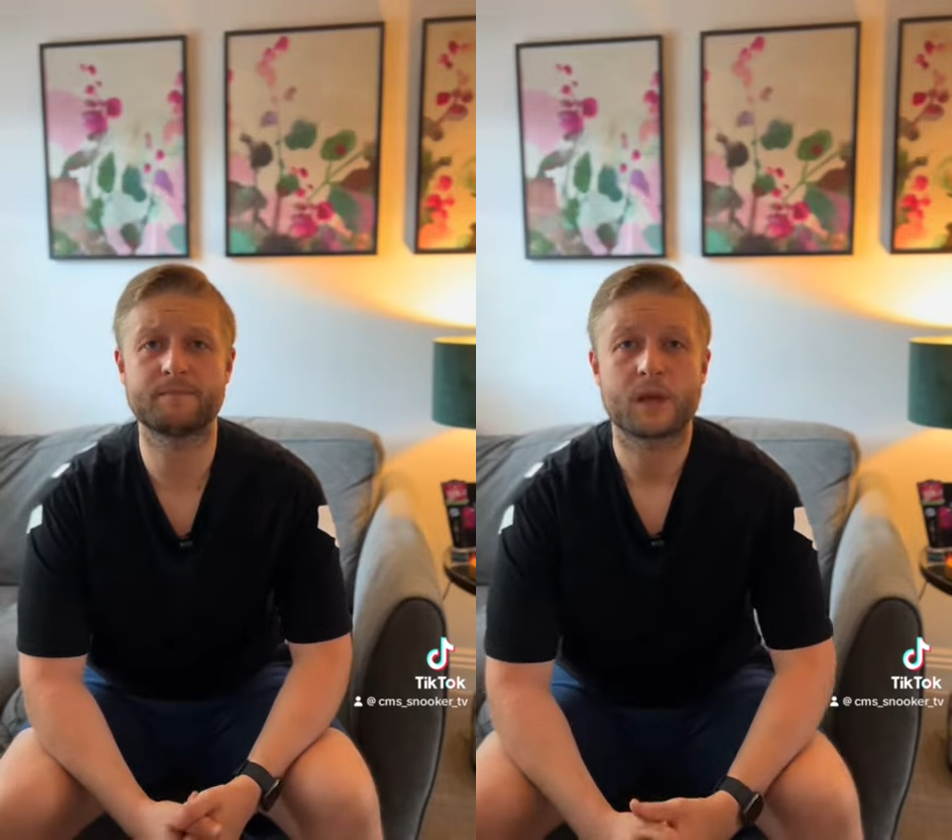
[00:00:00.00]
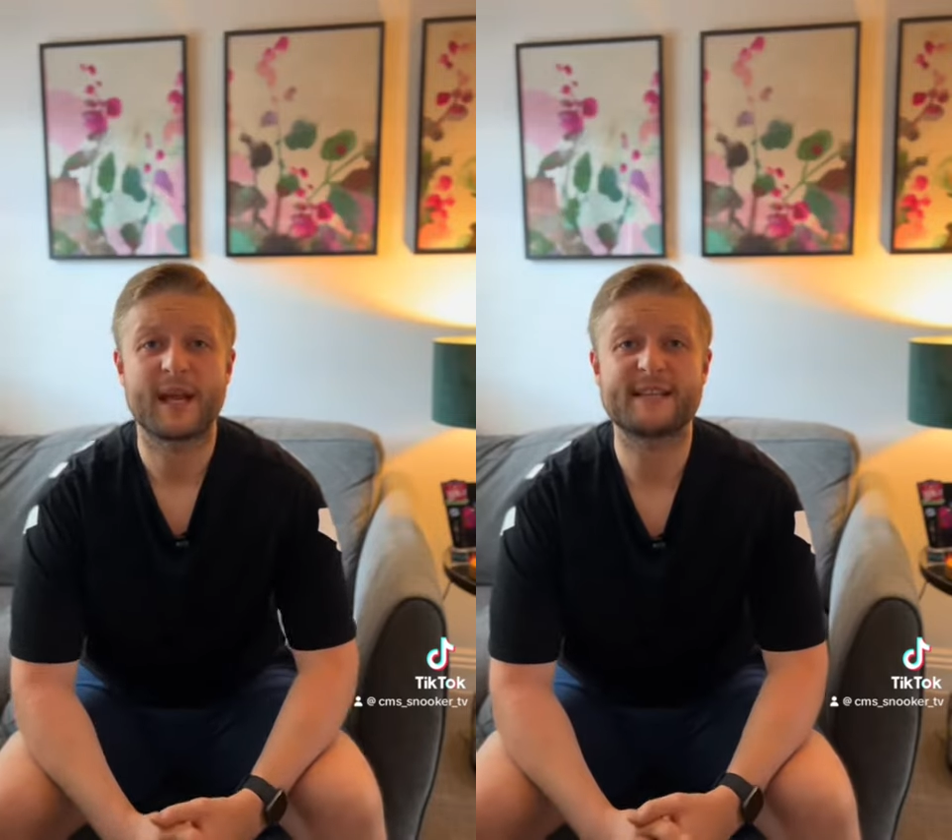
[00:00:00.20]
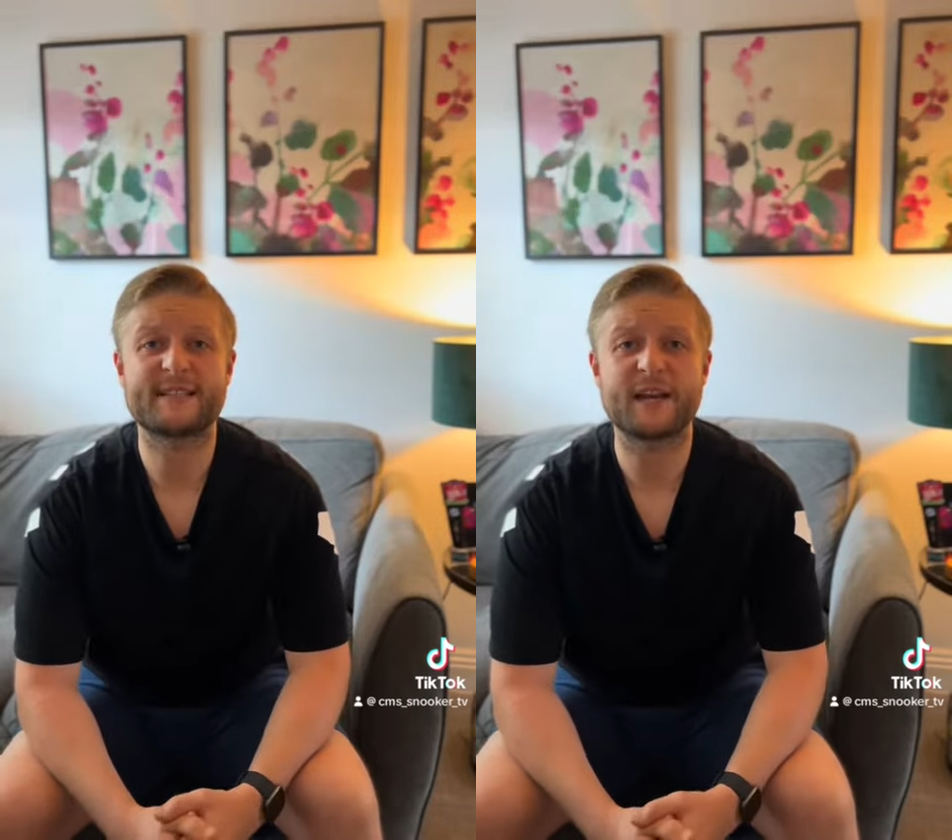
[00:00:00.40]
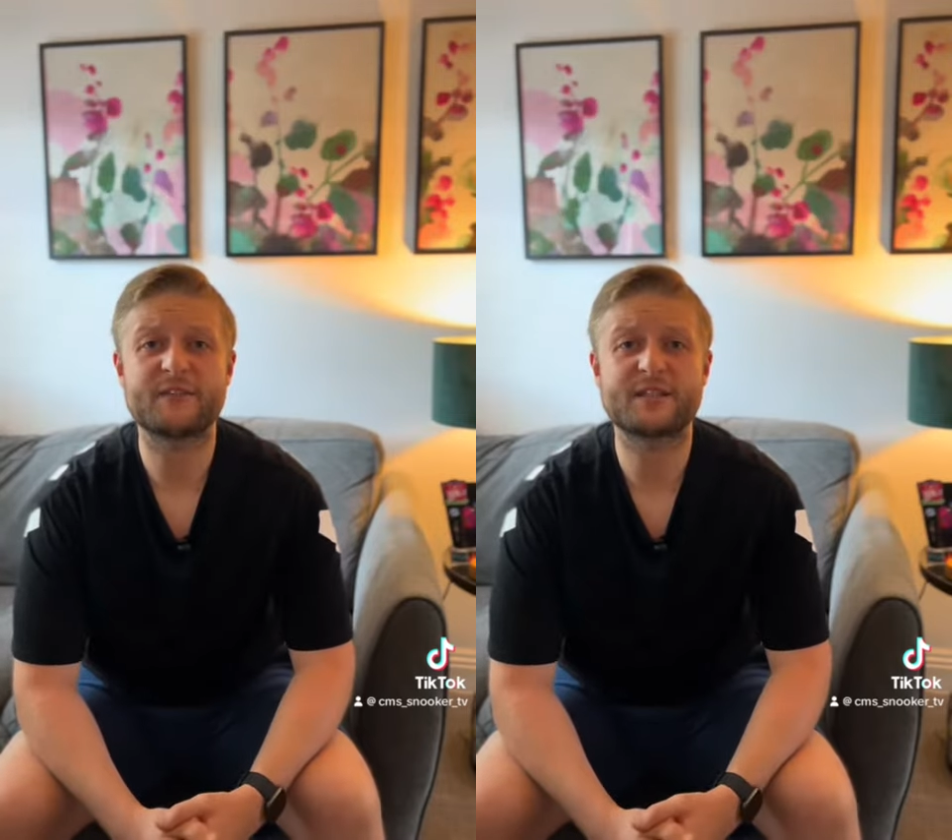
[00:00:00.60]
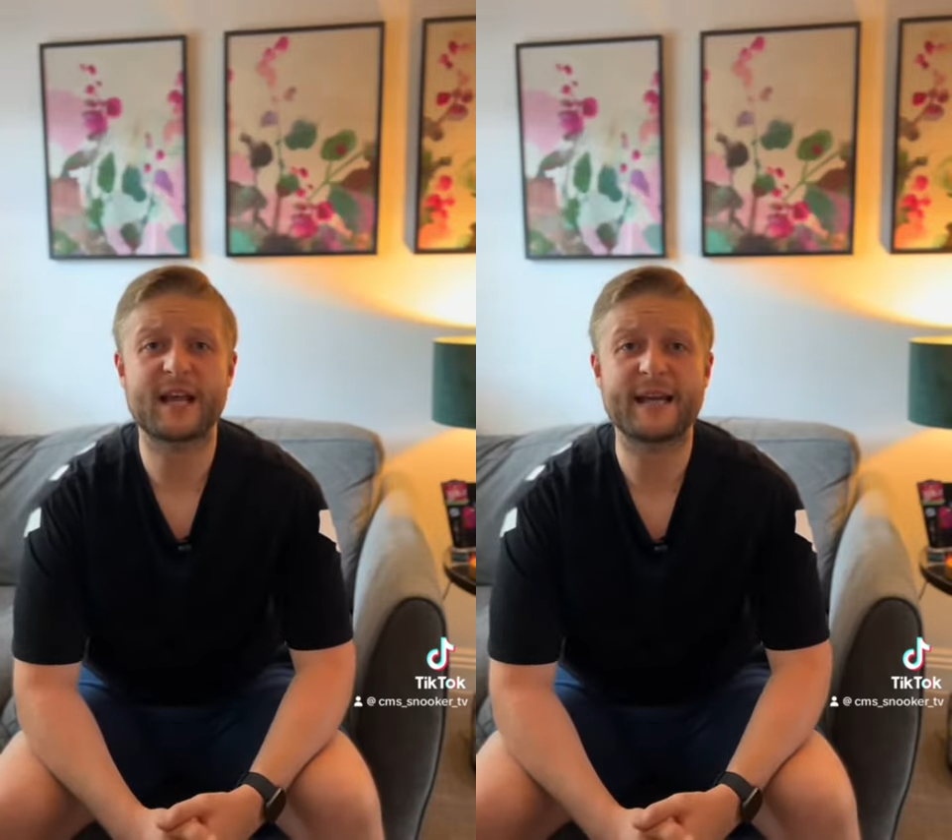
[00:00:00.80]
It's safe
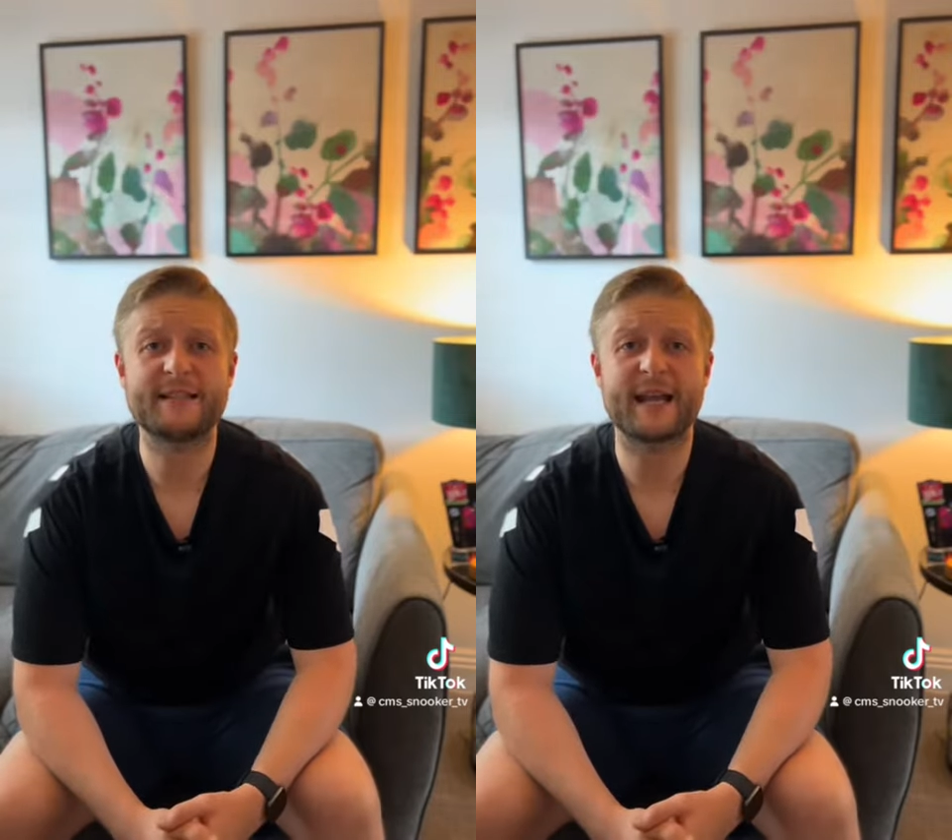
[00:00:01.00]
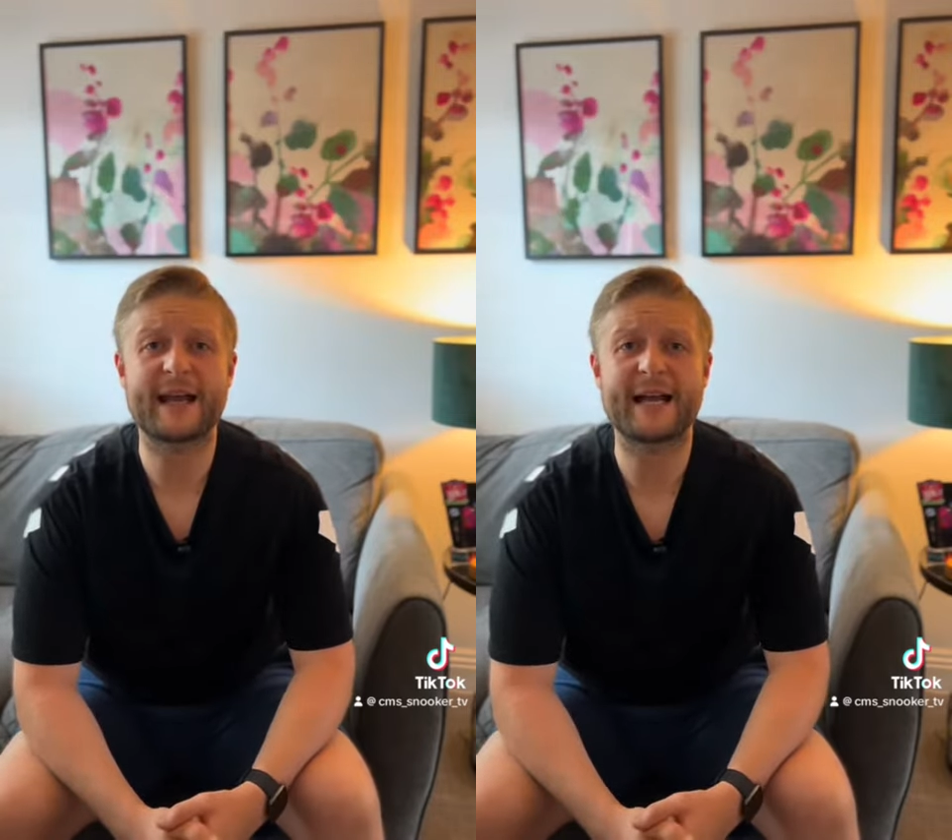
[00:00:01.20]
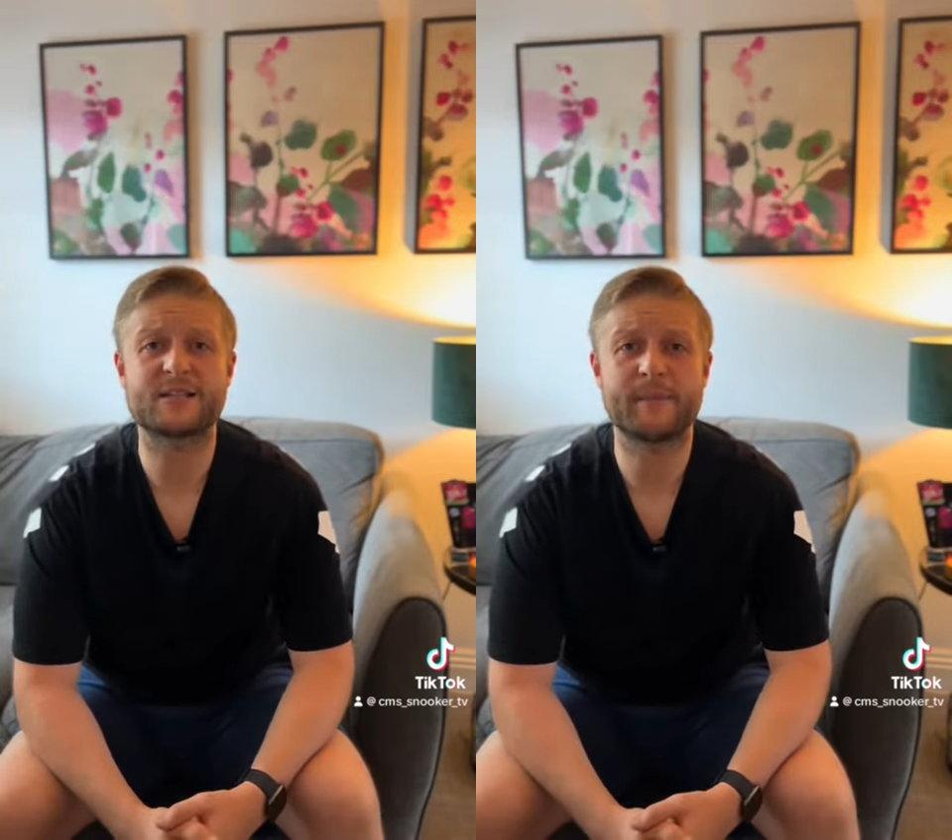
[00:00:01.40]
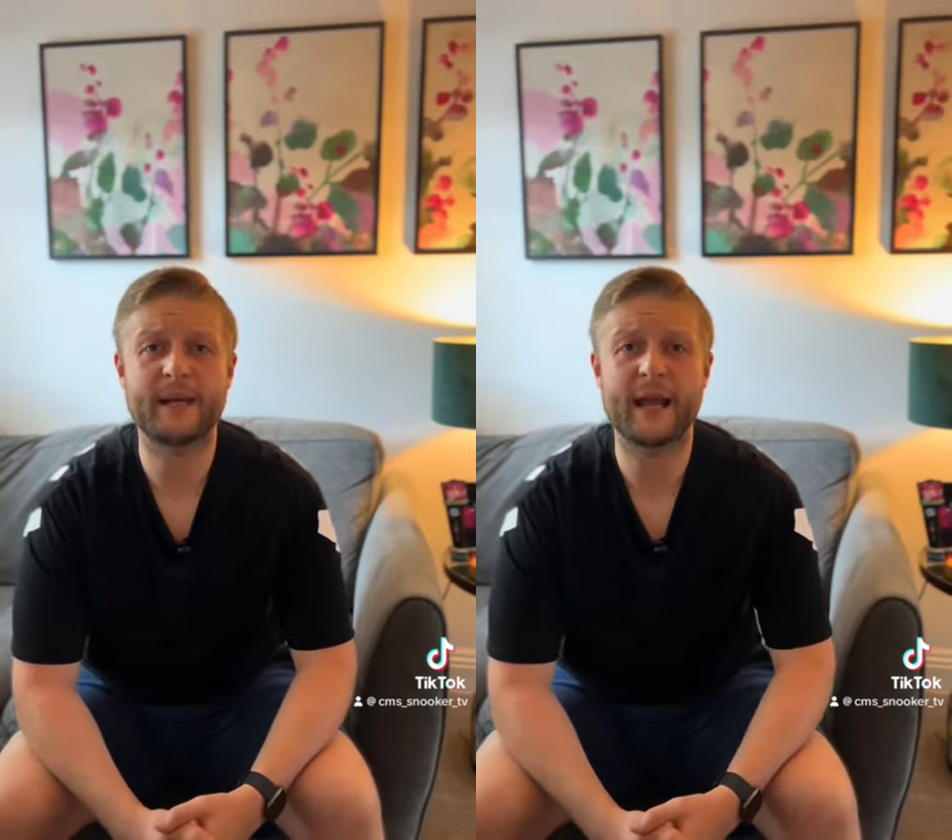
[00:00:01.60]
to say Ding hasn't been